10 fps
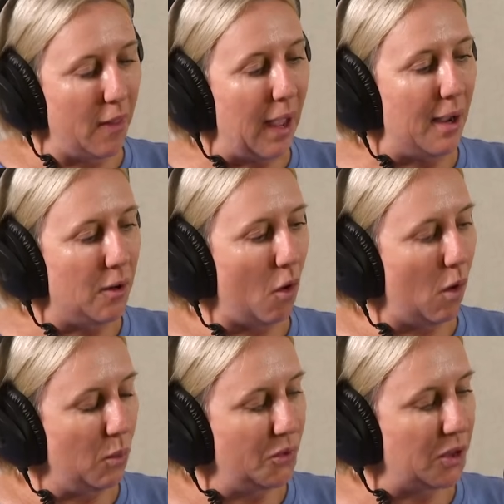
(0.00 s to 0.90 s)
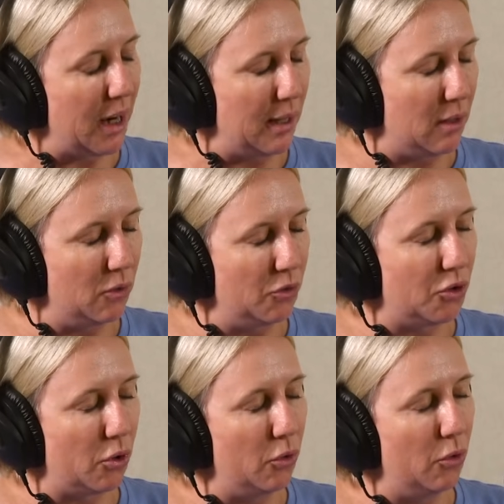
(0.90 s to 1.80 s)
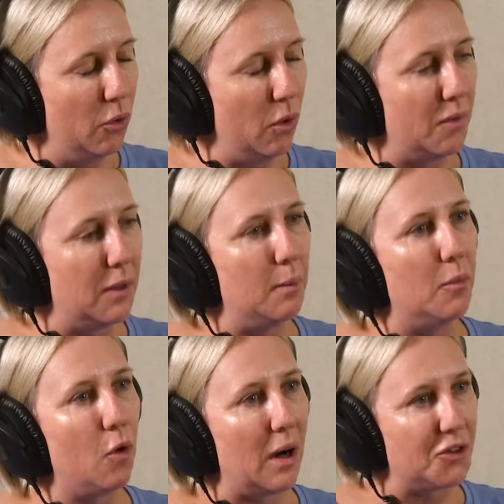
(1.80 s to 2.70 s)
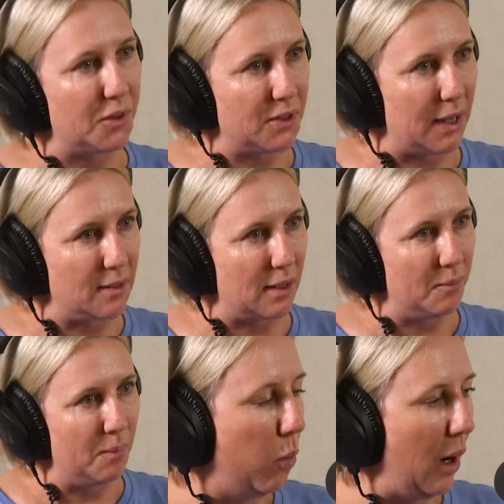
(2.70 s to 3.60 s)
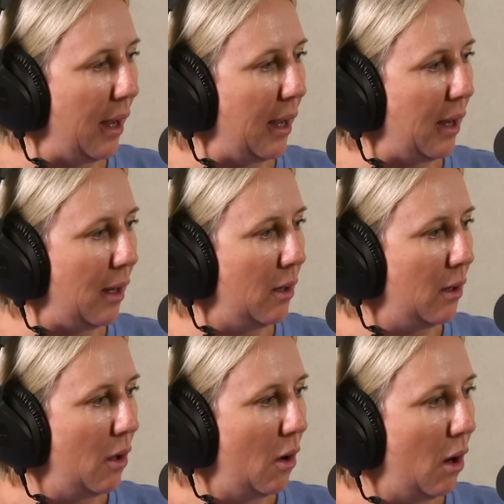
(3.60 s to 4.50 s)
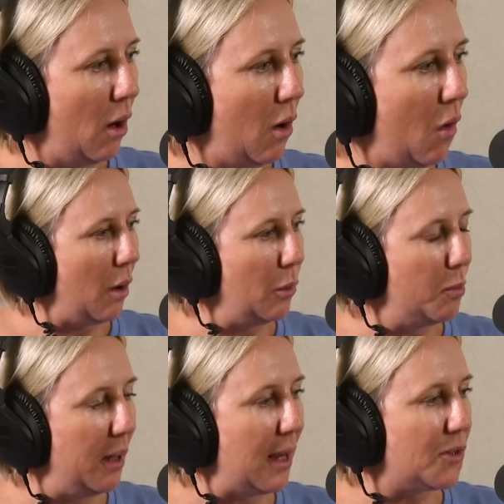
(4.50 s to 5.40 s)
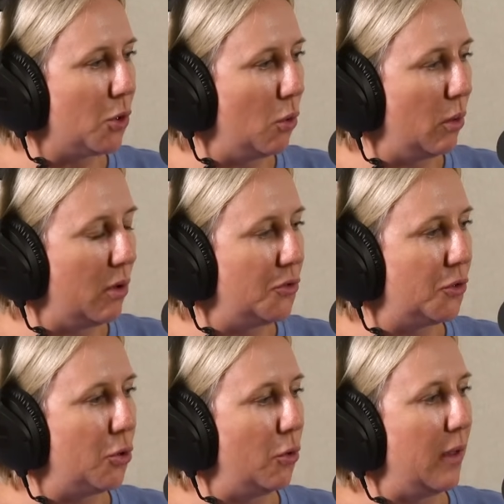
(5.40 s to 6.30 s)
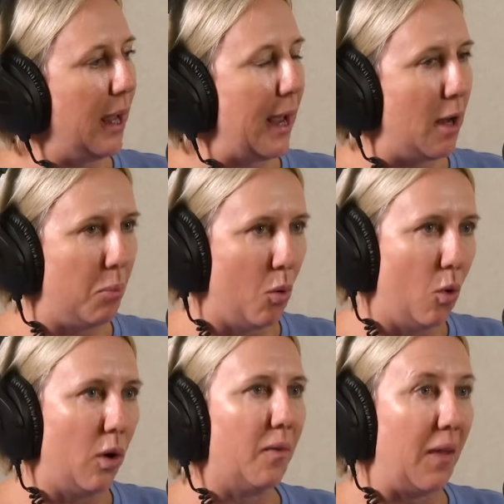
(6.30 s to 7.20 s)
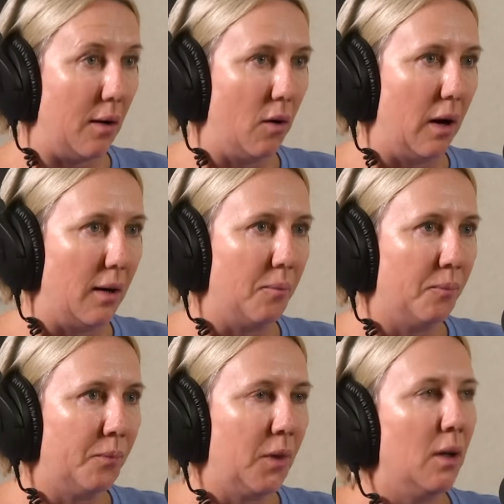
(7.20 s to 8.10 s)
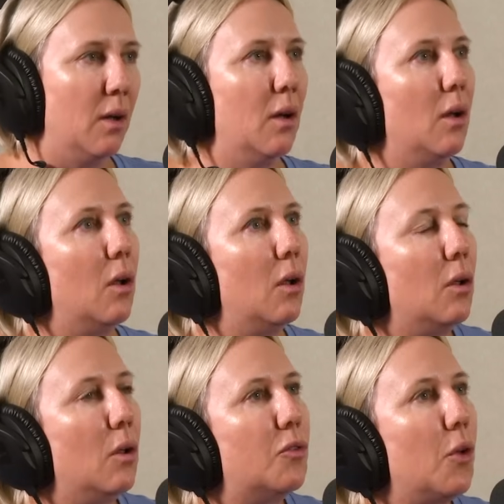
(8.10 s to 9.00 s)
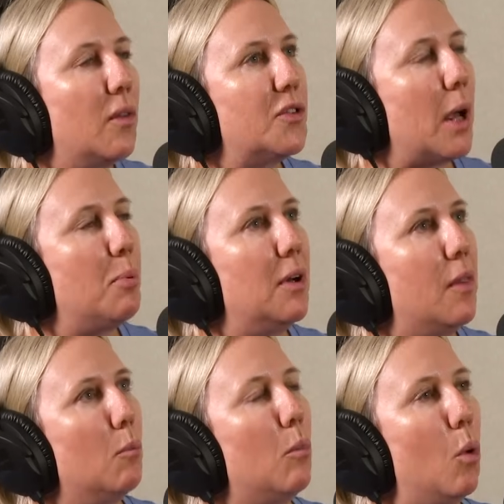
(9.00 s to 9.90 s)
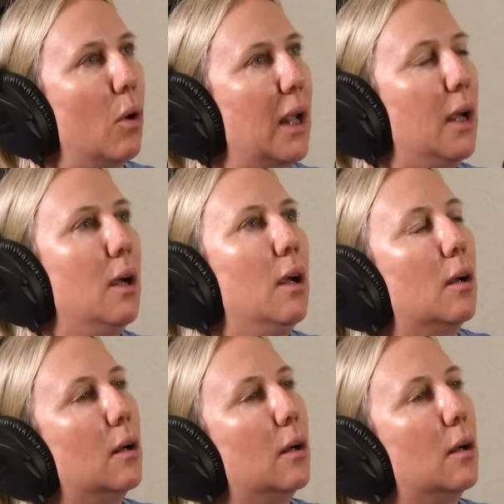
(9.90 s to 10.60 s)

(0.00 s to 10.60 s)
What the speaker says: that, I was taken to the immigration centre where I would be escorted to the airport that night. So this happened in the morning,